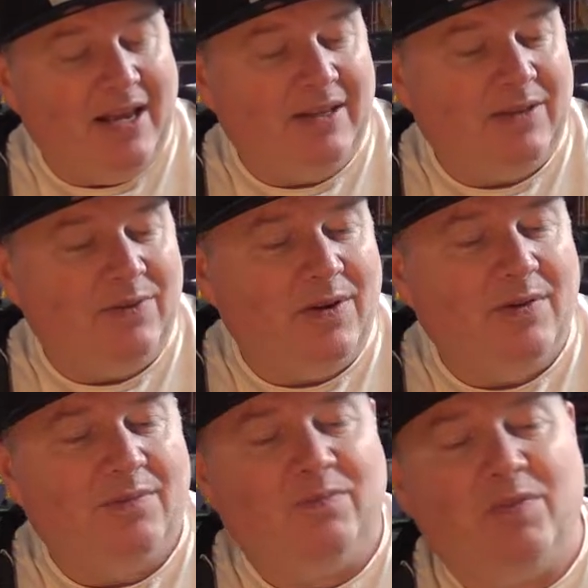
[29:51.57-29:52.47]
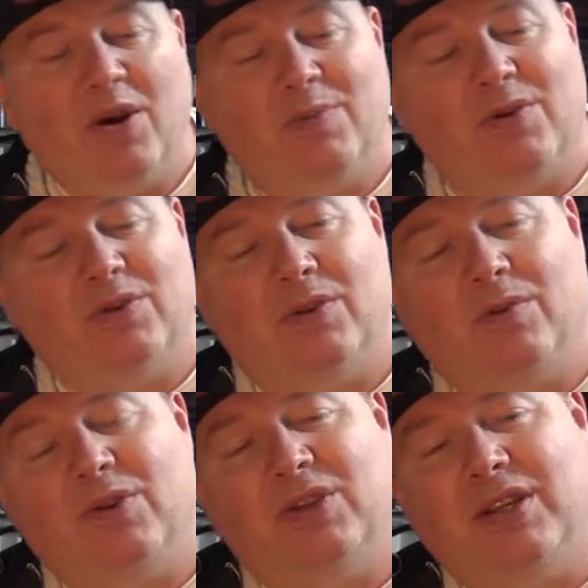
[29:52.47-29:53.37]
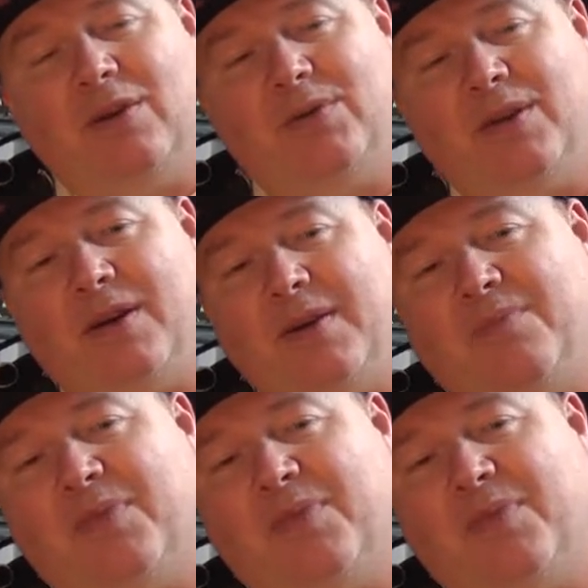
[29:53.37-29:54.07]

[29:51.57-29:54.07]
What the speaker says: is the Pokemon Sword and Shield type